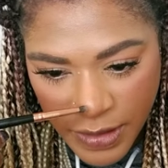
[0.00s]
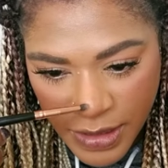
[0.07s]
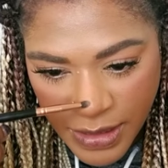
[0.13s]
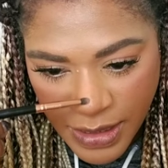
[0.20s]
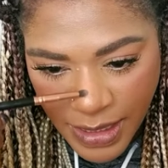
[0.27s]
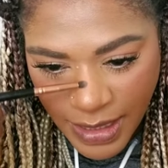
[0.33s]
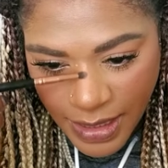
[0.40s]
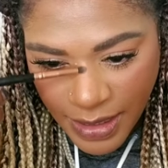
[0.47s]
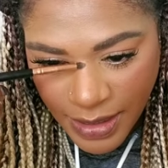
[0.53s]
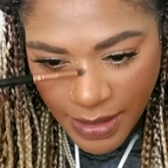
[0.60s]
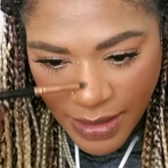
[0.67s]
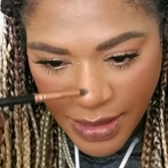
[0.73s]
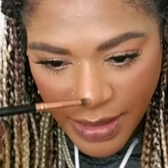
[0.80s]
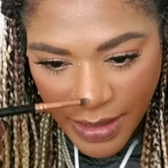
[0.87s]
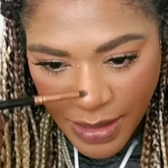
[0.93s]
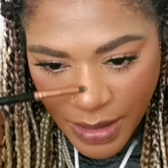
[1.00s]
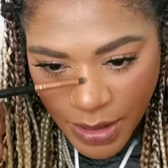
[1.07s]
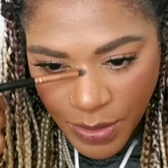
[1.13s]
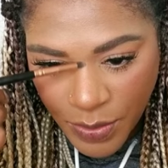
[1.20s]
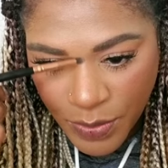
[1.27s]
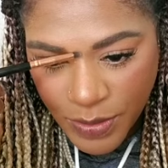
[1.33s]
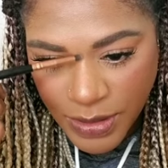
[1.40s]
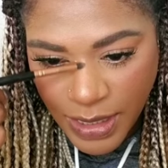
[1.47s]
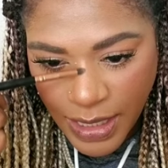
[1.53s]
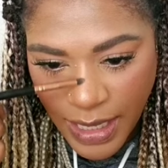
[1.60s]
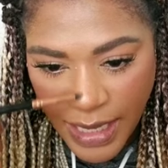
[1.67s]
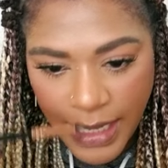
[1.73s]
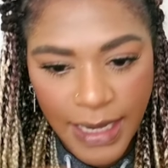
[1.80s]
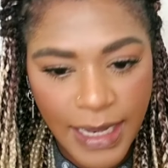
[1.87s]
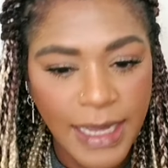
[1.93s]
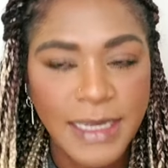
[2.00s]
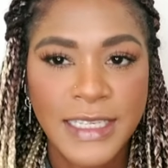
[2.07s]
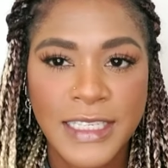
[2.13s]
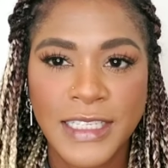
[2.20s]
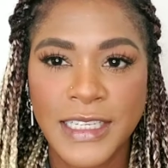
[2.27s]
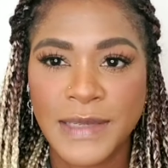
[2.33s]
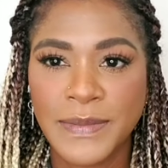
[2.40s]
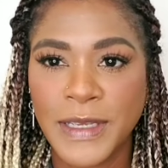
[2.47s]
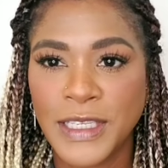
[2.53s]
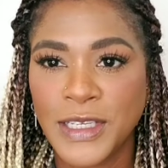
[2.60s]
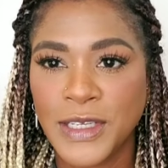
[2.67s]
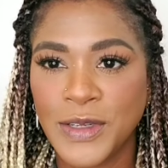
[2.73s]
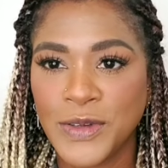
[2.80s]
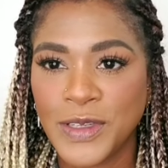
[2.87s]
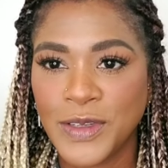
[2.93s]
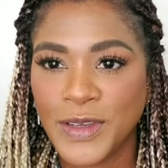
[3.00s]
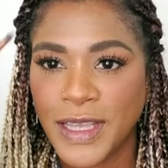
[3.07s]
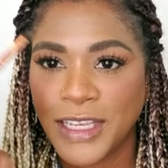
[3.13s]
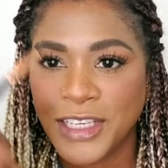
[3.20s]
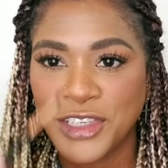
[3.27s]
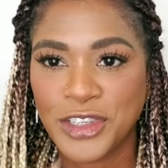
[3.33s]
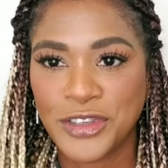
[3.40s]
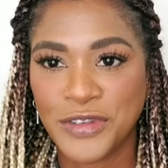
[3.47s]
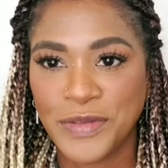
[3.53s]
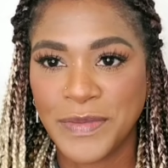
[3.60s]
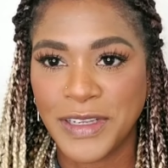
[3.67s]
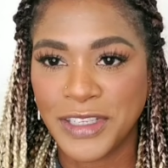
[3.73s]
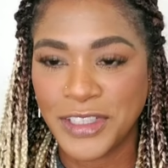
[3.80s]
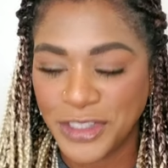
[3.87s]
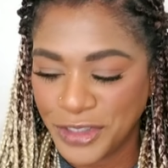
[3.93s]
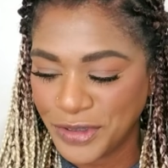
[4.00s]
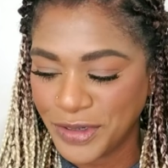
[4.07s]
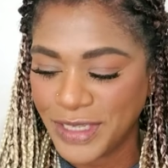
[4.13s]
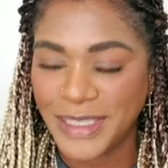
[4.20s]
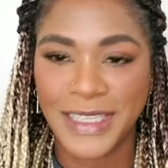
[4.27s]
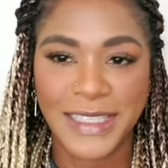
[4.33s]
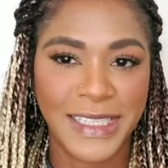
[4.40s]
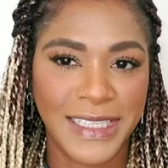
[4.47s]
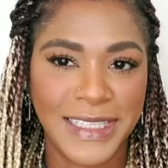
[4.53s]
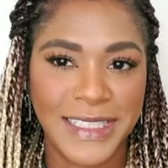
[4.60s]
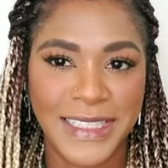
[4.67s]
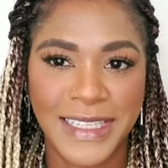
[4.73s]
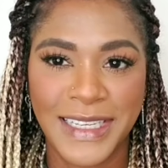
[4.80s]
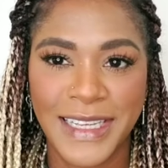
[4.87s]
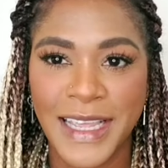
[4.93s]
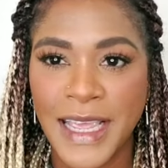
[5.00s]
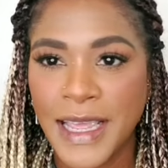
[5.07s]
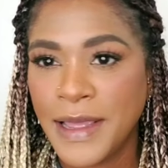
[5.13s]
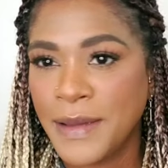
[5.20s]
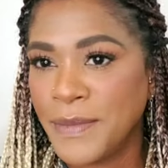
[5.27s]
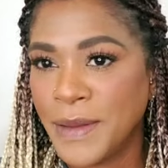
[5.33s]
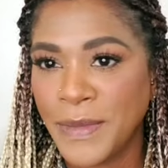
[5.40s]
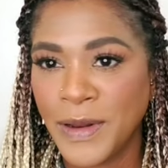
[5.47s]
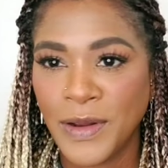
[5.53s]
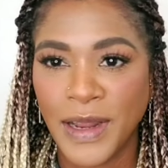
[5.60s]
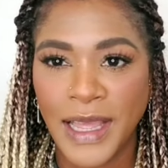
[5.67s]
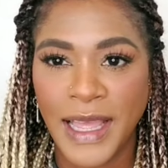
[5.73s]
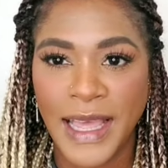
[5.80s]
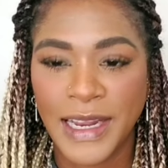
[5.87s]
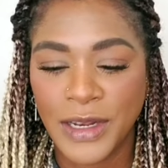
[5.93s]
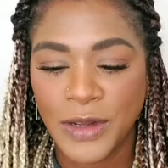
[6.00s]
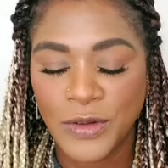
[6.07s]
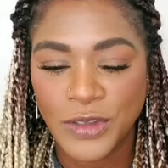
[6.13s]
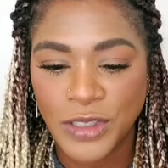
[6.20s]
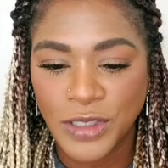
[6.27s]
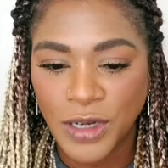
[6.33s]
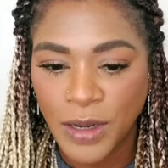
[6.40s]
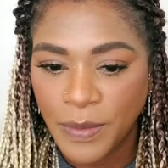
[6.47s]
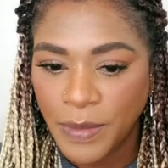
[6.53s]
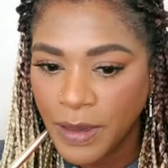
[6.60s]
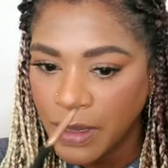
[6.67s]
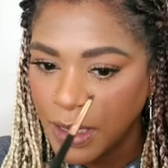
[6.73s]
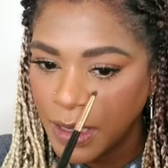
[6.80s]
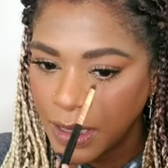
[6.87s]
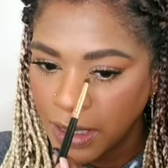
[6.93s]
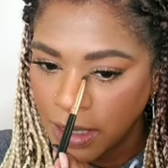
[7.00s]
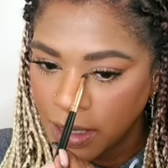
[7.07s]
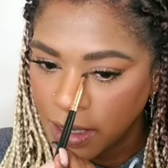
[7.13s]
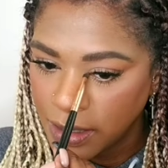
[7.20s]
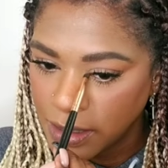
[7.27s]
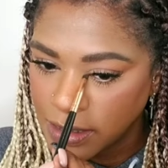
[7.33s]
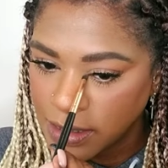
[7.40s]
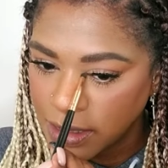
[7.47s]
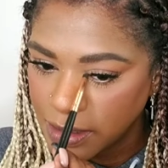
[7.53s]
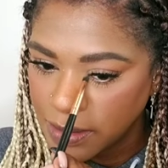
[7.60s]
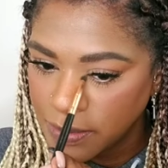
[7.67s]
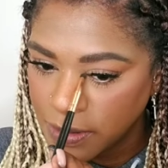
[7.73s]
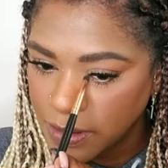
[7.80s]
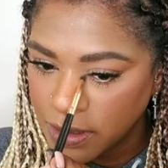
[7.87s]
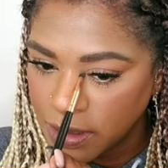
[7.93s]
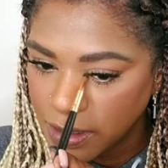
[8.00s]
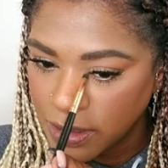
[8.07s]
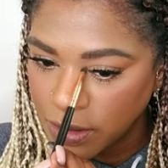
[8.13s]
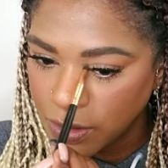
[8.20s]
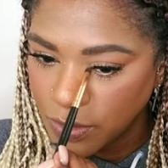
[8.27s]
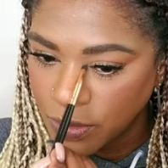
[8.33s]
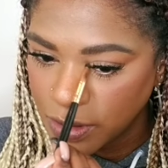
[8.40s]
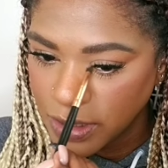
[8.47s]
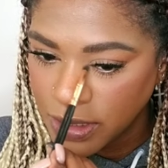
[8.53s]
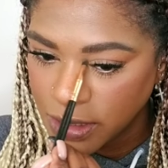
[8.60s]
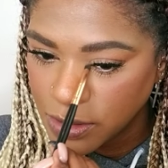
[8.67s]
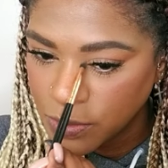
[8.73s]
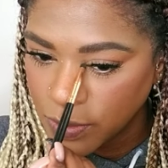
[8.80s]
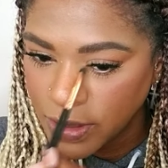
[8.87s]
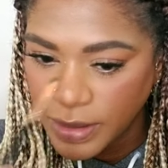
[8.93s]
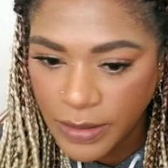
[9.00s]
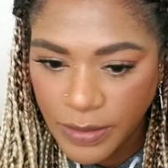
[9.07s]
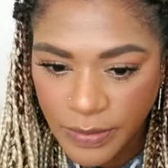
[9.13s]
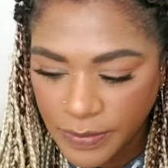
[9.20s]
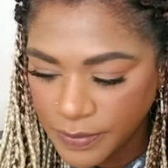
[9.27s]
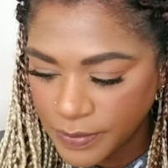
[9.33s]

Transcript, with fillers: Just adding a little nose highlight. This just makes your nose look extremely straight. As you can see, made me look like I had a nose job. And that's a little bit in the inner corner as well.